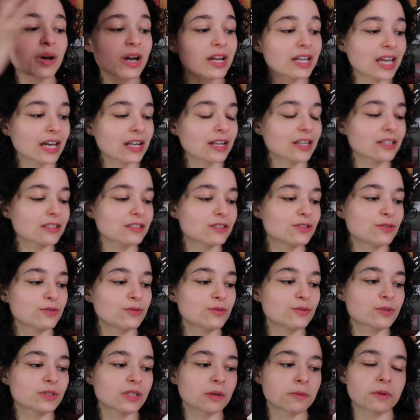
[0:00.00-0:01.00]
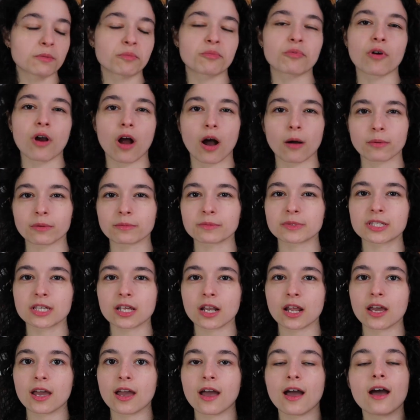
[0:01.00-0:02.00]
But getting into some of the problems
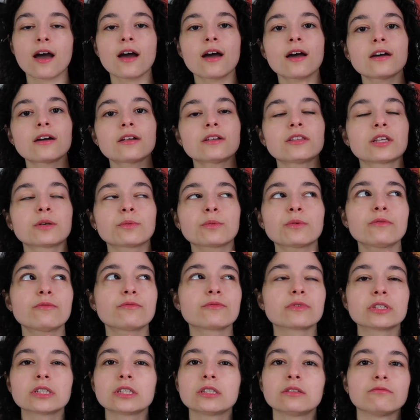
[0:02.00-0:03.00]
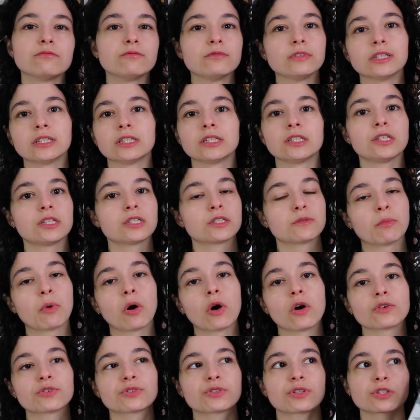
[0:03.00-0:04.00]
that I had, they were really, really
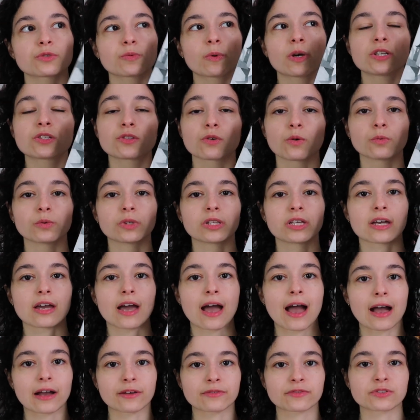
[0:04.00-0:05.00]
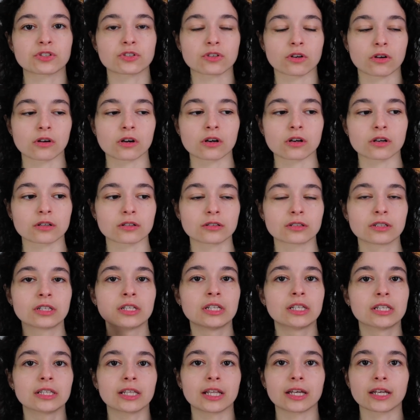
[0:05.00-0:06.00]
small. So that's why it's only a half star
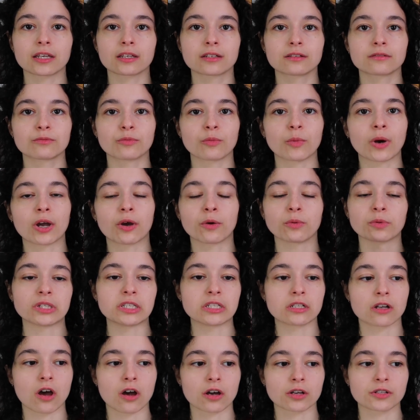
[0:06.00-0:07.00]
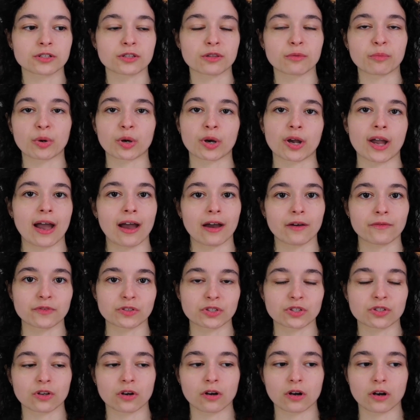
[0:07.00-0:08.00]
like my only knocked the buck half a
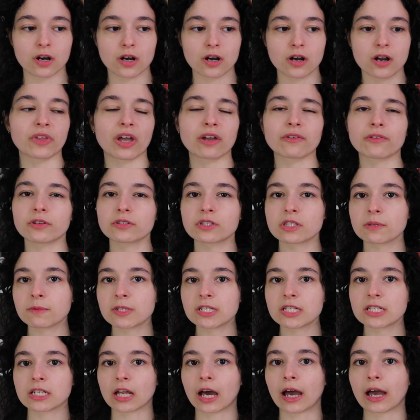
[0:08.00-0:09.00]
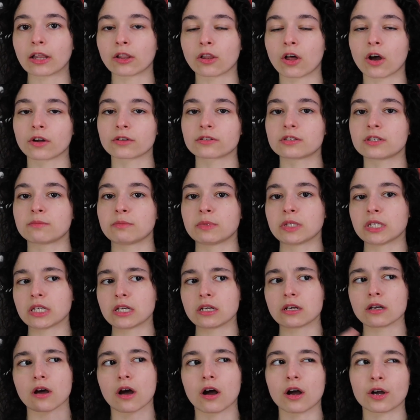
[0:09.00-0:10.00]
star. I found some of the dialogue to be
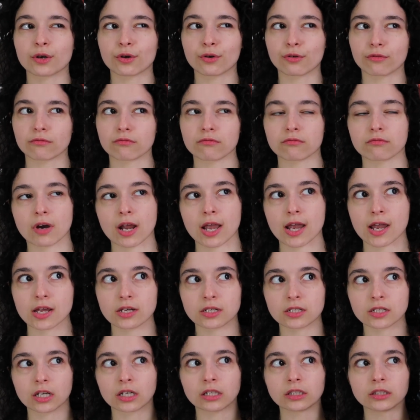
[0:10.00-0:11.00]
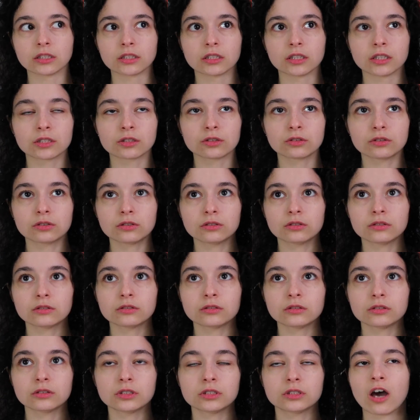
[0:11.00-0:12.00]
not great, a
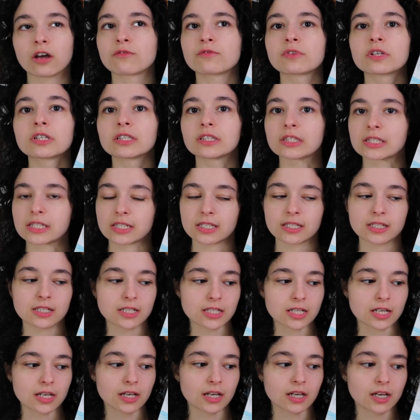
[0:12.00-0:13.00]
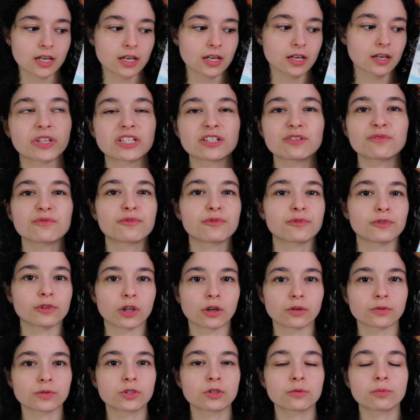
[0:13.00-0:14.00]
little unrealistic. It didn't
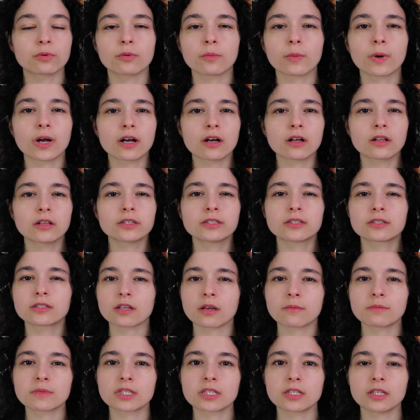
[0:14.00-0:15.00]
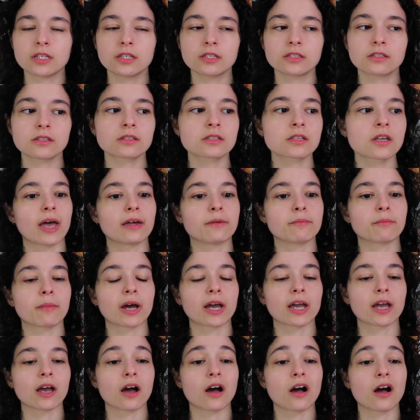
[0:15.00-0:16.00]
flow super well in some scenes and
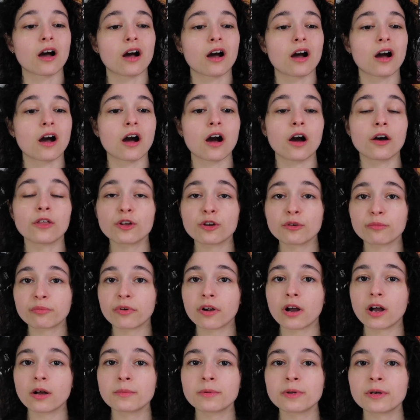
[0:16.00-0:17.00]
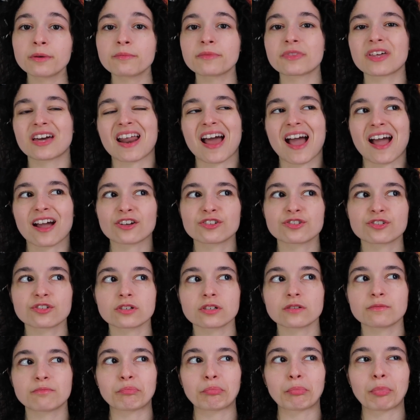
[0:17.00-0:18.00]
my other problem that
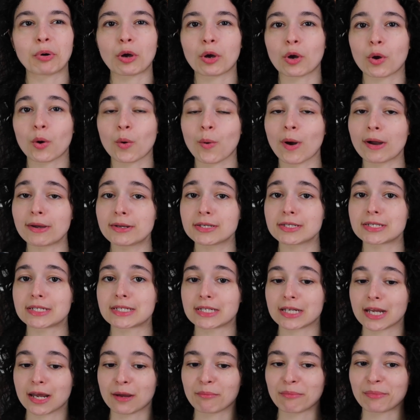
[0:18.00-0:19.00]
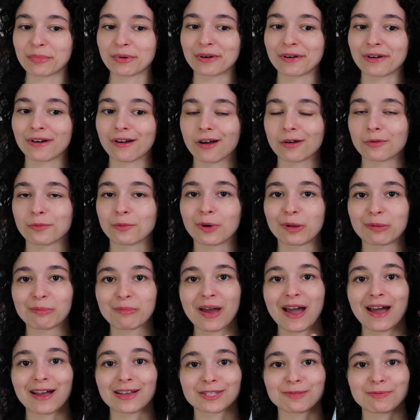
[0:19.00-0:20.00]
actually put quite a damper on
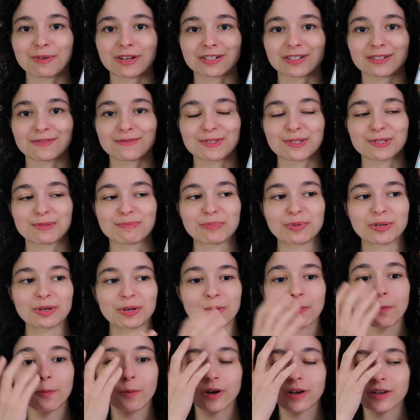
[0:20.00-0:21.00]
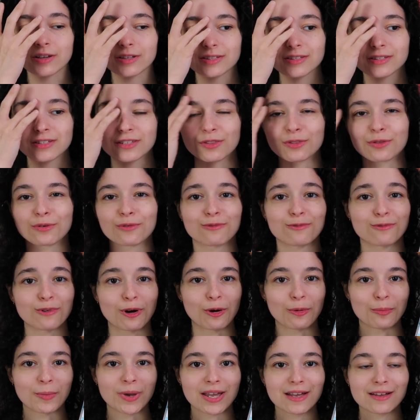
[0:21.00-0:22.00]
one aspect of this book was the
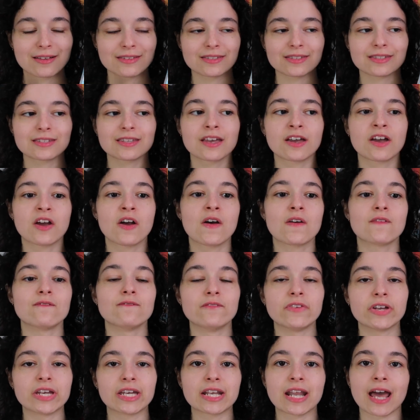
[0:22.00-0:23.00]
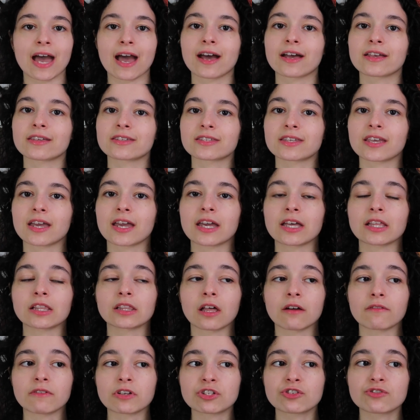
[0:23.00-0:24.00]
romance. Vin has a
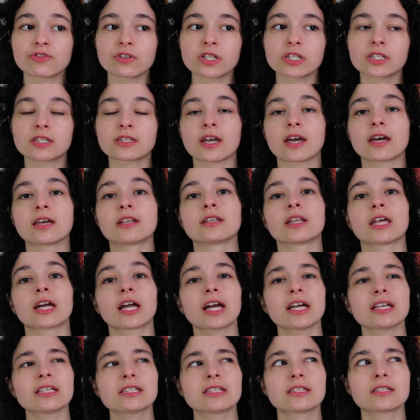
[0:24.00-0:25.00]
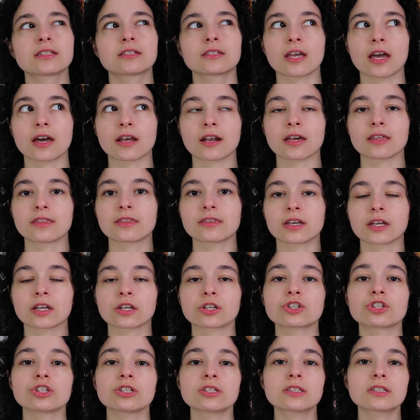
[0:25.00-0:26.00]
love interest and like I said, I
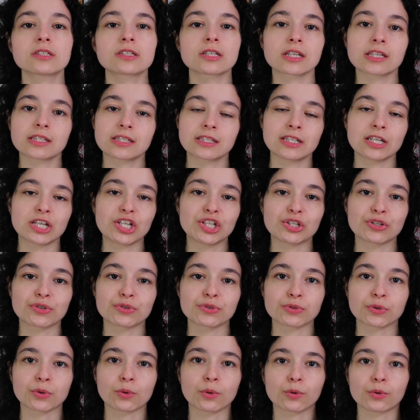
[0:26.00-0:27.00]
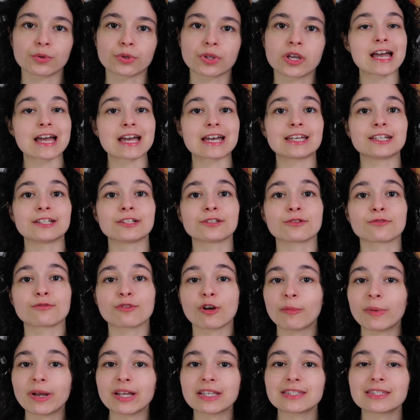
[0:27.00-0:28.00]
think she's 16 years old and the
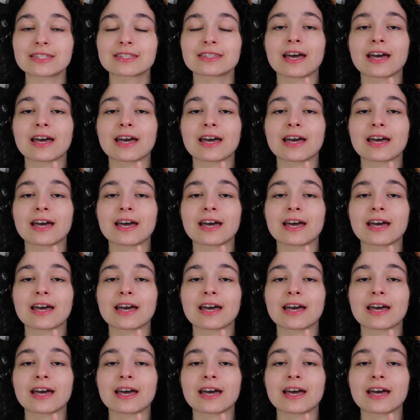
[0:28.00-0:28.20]
romance